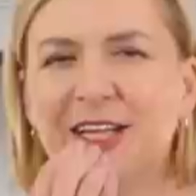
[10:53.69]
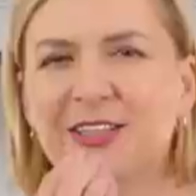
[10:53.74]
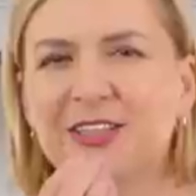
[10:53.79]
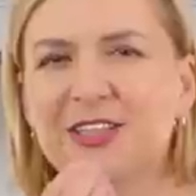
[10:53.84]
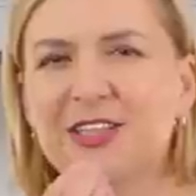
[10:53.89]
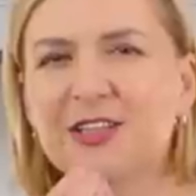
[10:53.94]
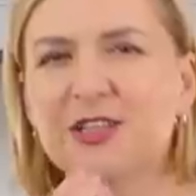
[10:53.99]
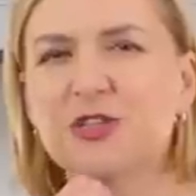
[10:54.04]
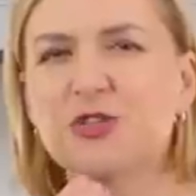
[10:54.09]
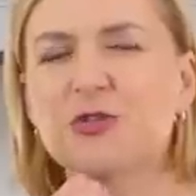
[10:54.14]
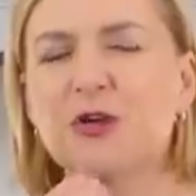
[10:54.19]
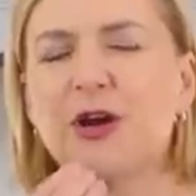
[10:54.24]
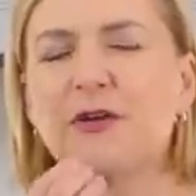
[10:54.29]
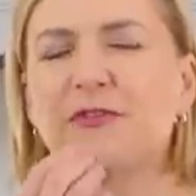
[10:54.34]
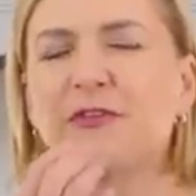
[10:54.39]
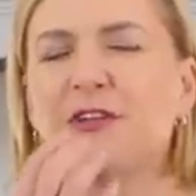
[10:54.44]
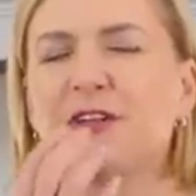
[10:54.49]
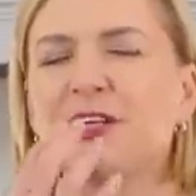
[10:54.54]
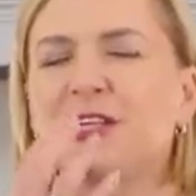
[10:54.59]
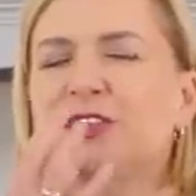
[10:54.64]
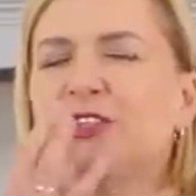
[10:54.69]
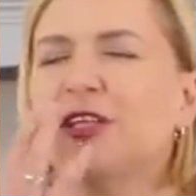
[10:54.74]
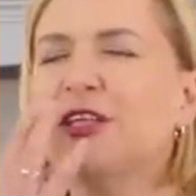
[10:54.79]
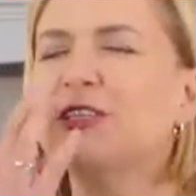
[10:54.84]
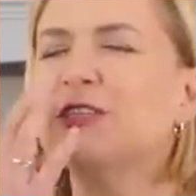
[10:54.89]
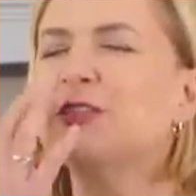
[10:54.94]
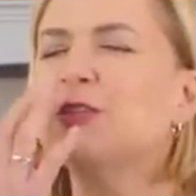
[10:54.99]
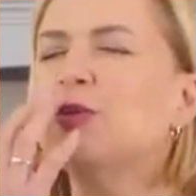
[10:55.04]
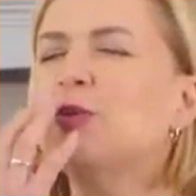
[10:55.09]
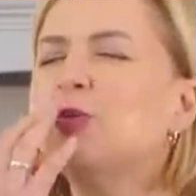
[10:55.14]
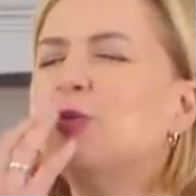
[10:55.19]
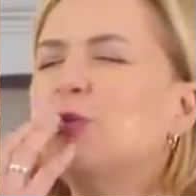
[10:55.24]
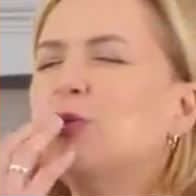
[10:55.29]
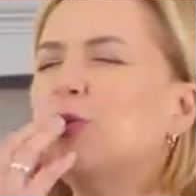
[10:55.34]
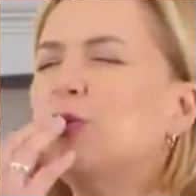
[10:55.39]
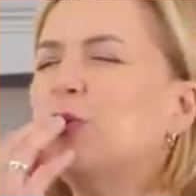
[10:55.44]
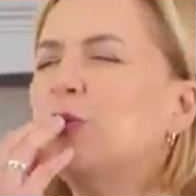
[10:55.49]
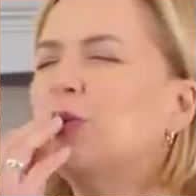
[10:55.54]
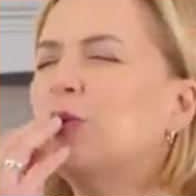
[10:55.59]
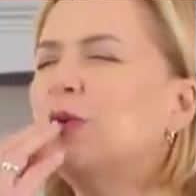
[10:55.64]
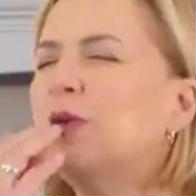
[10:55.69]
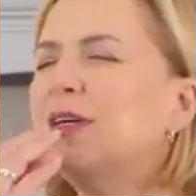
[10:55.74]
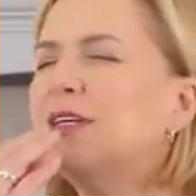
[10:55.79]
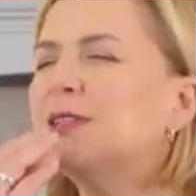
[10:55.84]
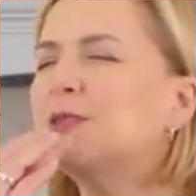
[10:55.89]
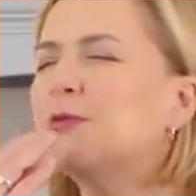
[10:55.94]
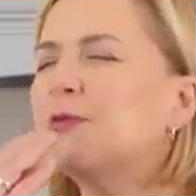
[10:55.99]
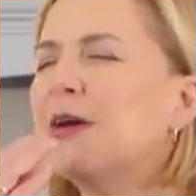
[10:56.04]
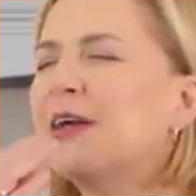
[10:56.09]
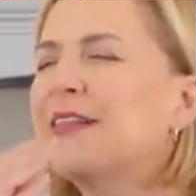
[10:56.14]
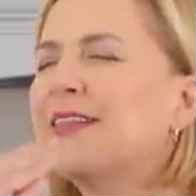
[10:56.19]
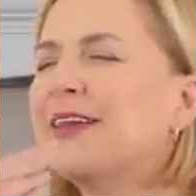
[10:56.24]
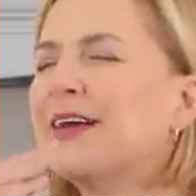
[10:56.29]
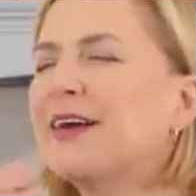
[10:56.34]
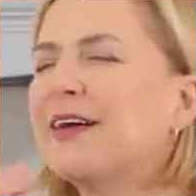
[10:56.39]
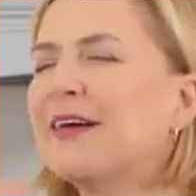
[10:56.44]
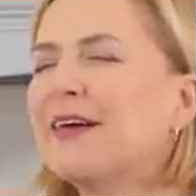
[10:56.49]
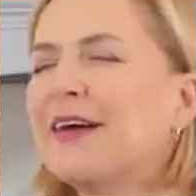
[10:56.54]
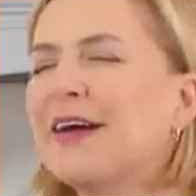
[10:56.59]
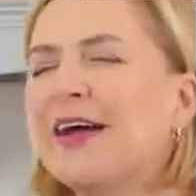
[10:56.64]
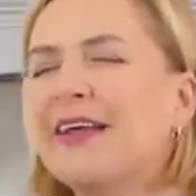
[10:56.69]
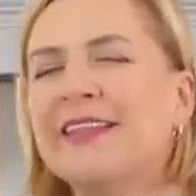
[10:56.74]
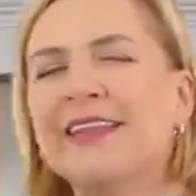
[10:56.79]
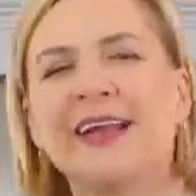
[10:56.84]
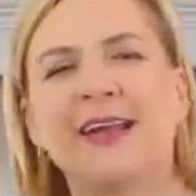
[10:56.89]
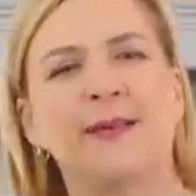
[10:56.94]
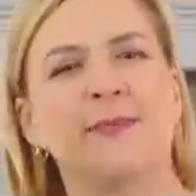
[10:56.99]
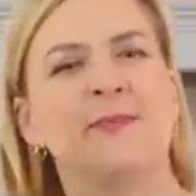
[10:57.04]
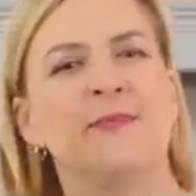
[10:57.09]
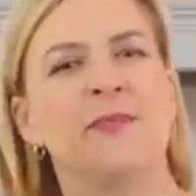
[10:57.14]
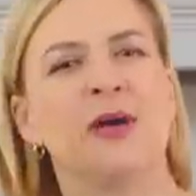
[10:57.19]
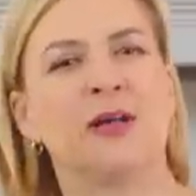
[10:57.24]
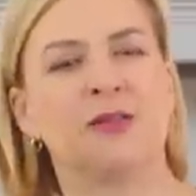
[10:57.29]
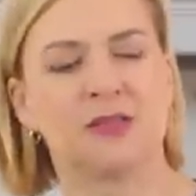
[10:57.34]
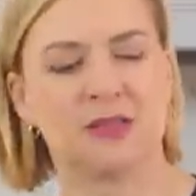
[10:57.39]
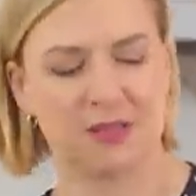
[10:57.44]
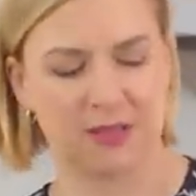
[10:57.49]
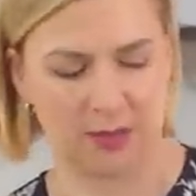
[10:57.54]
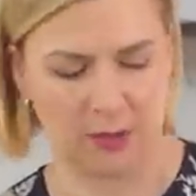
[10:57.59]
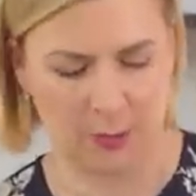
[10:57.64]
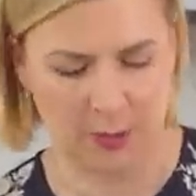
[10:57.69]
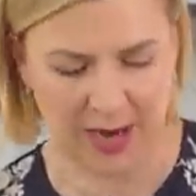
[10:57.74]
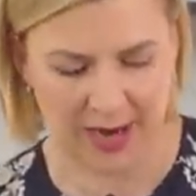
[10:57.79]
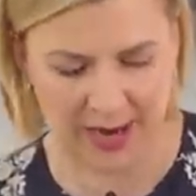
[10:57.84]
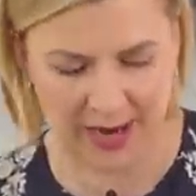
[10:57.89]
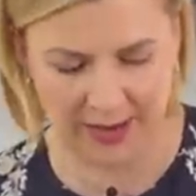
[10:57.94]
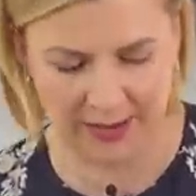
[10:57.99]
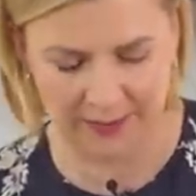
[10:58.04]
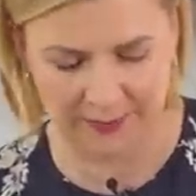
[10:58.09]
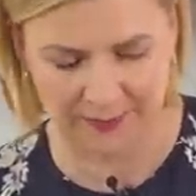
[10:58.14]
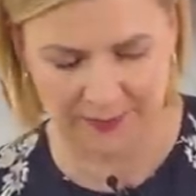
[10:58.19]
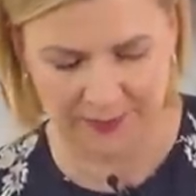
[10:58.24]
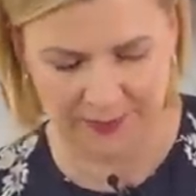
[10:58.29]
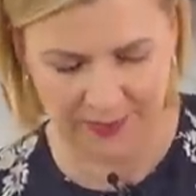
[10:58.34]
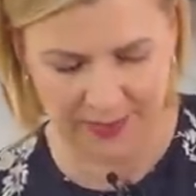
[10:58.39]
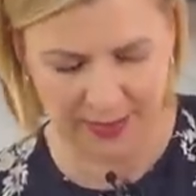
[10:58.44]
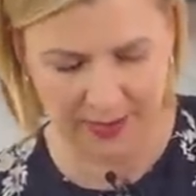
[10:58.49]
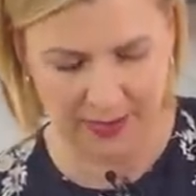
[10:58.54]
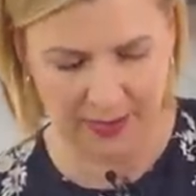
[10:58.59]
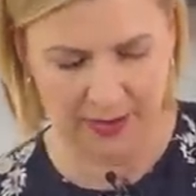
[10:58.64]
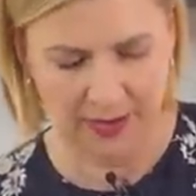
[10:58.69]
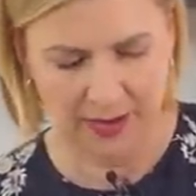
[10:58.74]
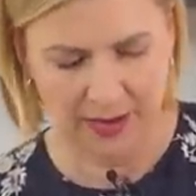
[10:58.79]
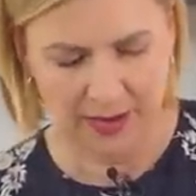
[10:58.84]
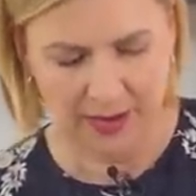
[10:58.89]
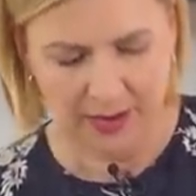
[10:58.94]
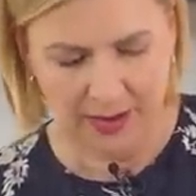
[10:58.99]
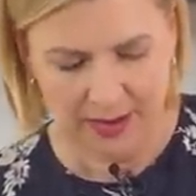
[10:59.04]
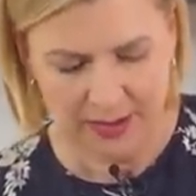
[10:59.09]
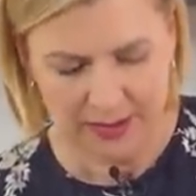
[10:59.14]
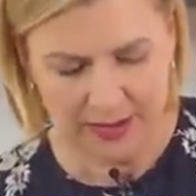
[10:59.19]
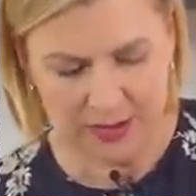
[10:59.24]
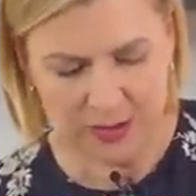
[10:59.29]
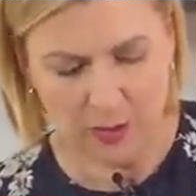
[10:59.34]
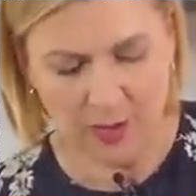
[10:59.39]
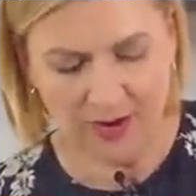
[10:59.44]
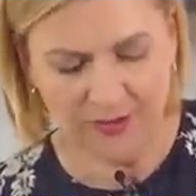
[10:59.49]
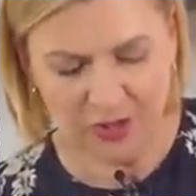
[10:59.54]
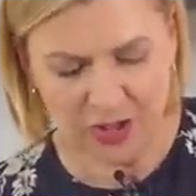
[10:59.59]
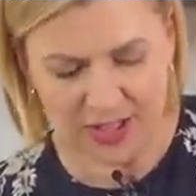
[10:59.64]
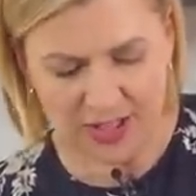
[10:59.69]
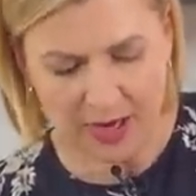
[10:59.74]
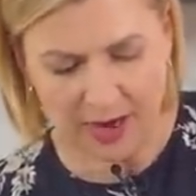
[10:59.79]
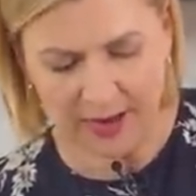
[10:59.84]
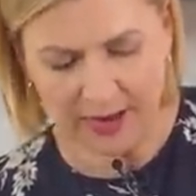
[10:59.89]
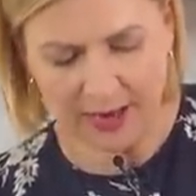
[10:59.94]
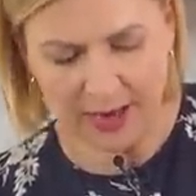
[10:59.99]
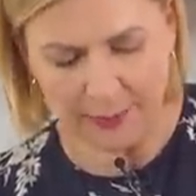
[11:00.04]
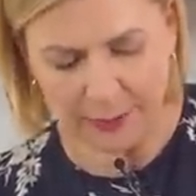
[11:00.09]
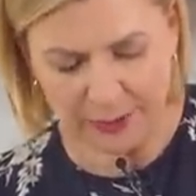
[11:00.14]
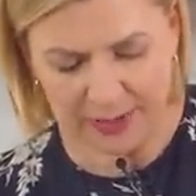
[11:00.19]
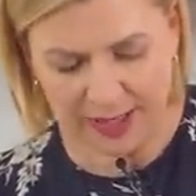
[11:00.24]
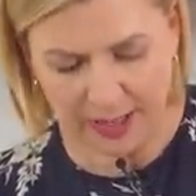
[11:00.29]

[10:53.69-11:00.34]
into the truffle, it just, ooh, is right there and then it melts away. So I've just got a couple